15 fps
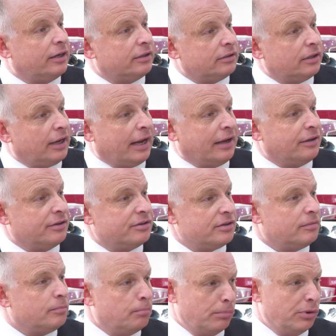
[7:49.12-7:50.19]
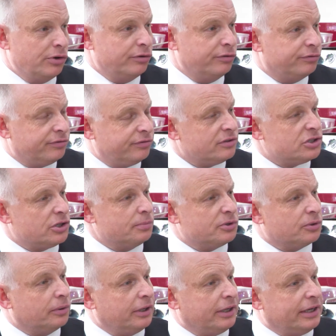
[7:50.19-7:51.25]
and move
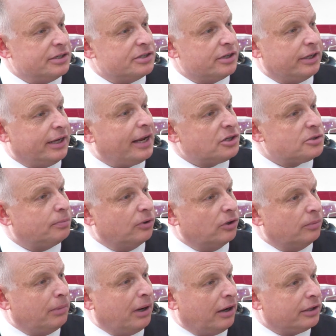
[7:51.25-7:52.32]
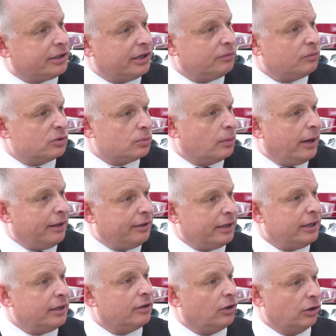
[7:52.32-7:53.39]
subsequently into the export market was where
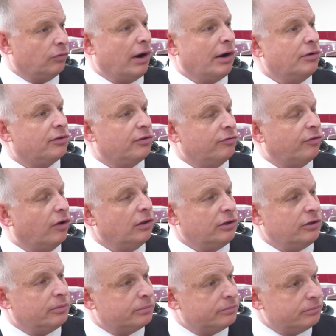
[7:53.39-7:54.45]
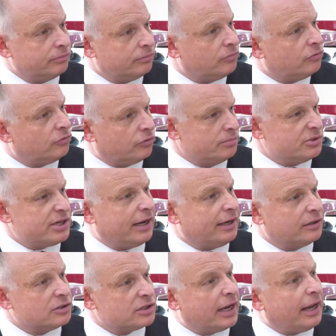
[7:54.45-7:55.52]
the growth and volume from
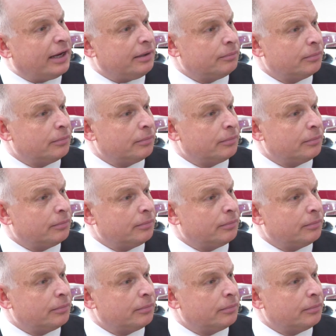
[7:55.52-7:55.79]
sales came.